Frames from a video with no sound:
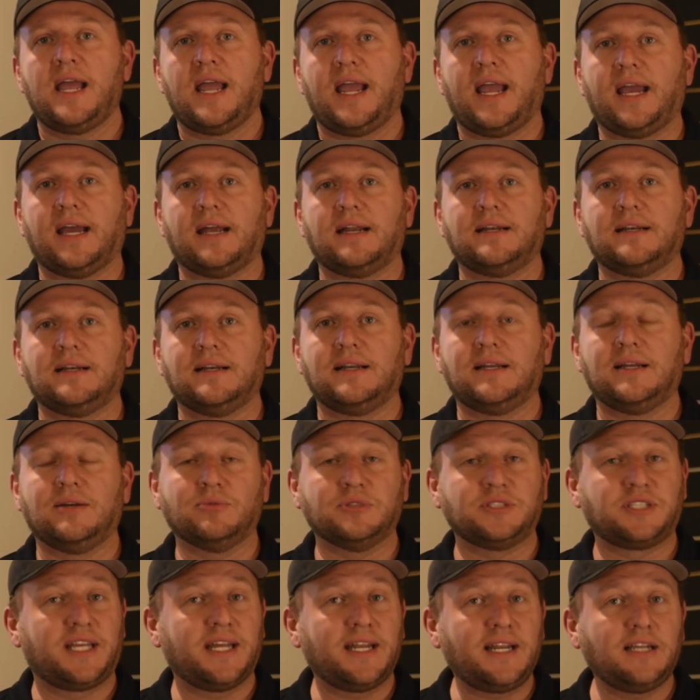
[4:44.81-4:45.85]
And it
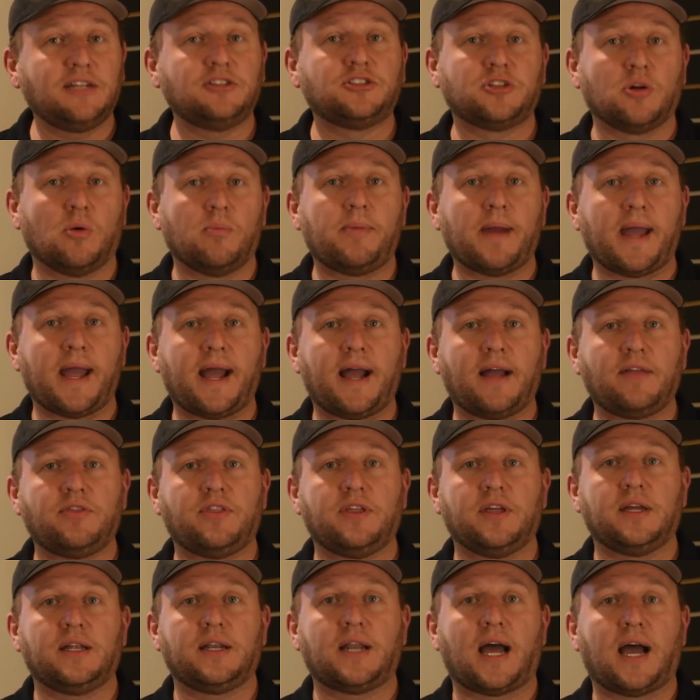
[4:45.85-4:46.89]
was getting so bad
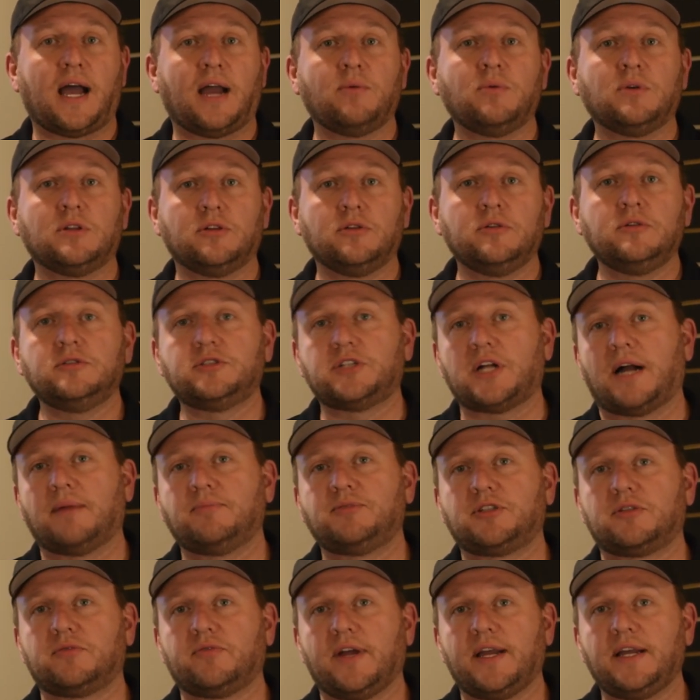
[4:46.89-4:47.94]
that I would lose
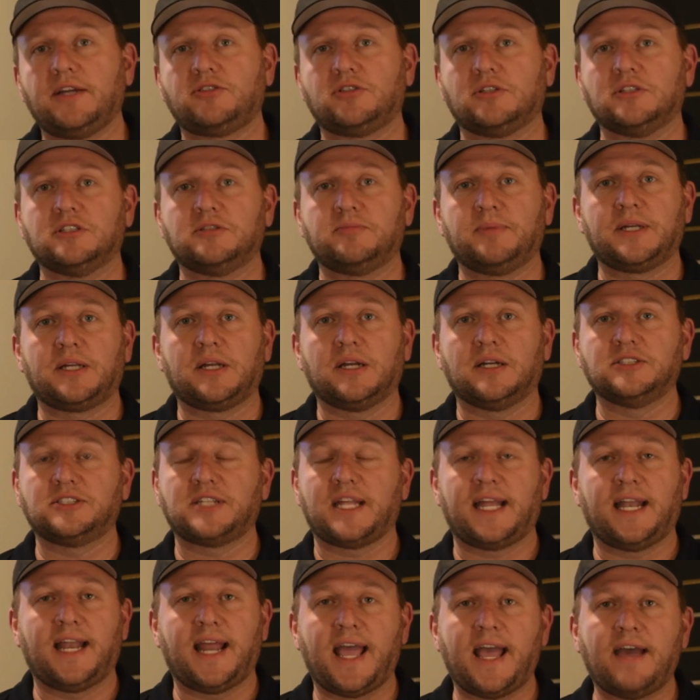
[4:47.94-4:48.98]
observations because
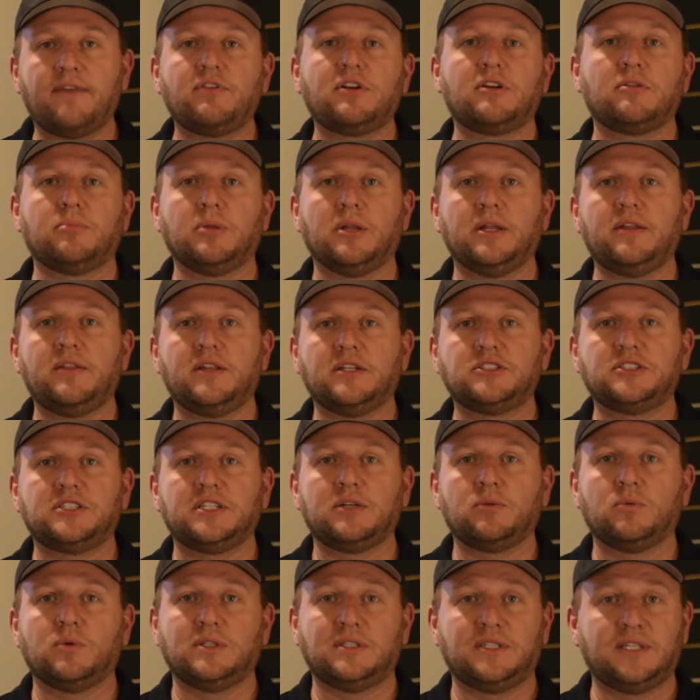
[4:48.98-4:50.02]
inevitably this
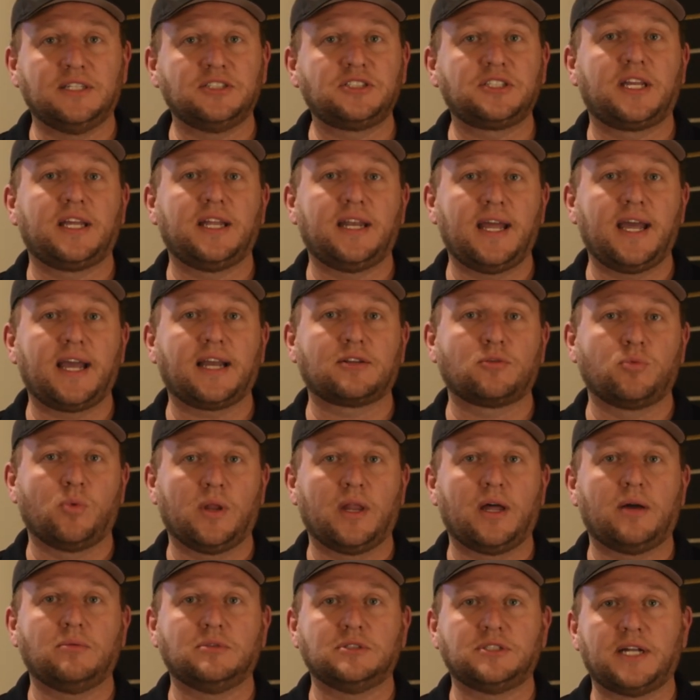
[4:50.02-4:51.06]
thing would disconnect
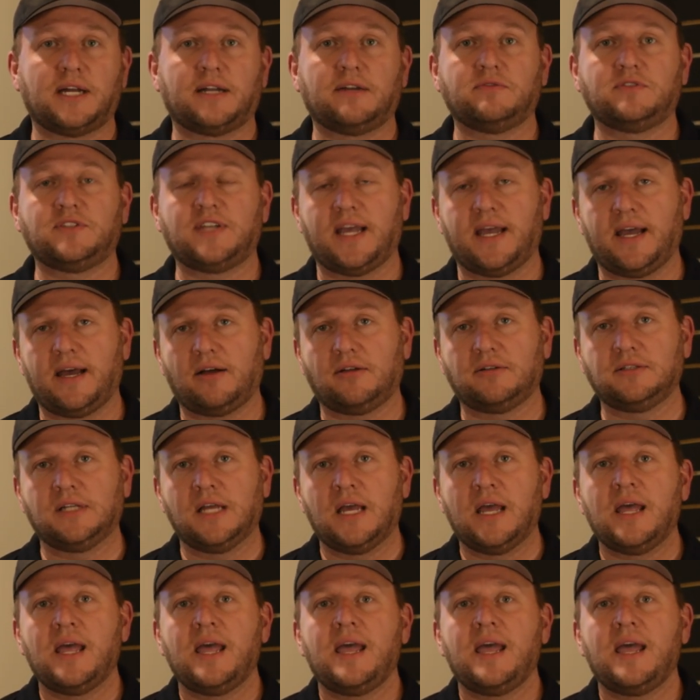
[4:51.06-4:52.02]
while I was out of town